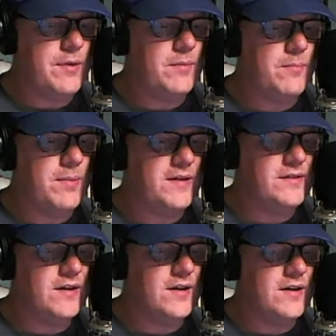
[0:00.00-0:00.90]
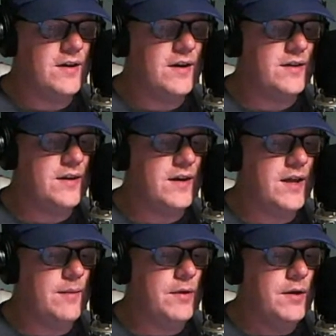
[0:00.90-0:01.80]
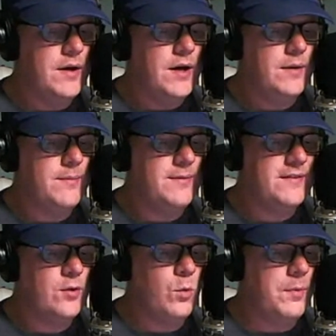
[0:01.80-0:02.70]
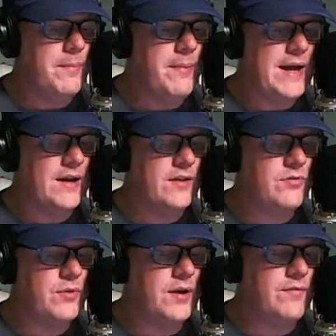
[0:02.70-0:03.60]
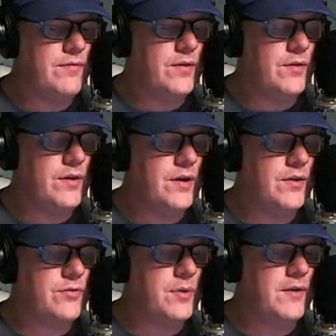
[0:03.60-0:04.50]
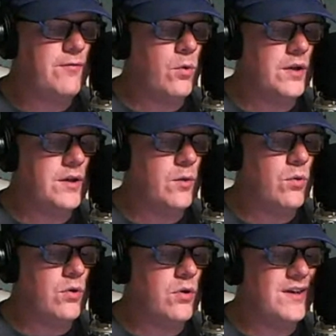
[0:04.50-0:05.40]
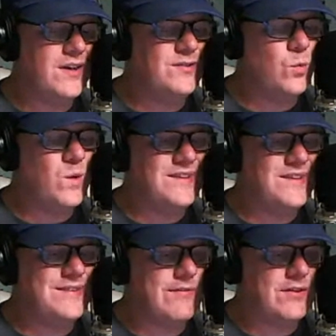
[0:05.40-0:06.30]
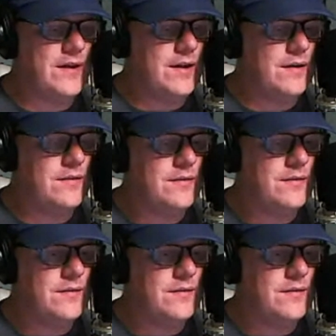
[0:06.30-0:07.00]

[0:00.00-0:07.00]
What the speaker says: and pasted it, I didn't get the name. But it says who will be batting 3-4 in the order in 2017.